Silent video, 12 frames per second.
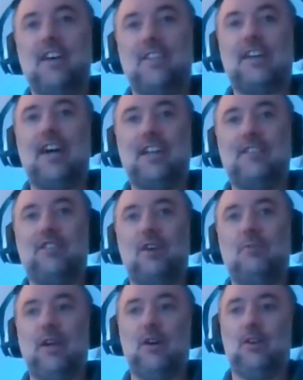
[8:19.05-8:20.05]
they kind of
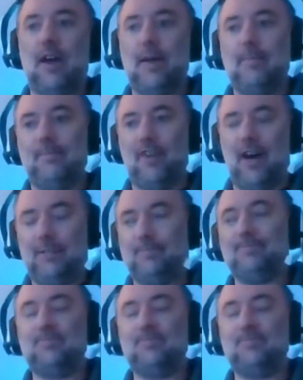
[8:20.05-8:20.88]
go, yeah, all right, fine.